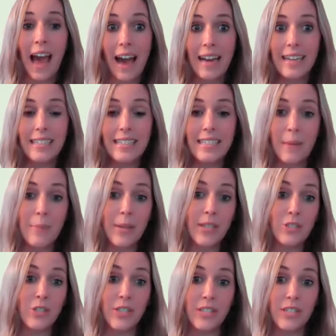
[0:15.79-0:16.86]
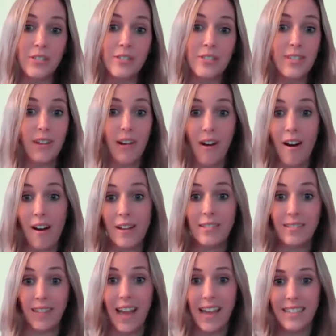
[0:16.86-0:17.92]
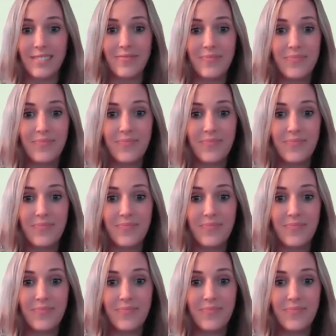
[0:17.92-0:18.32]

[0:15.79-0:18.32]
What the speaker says: academic journals online.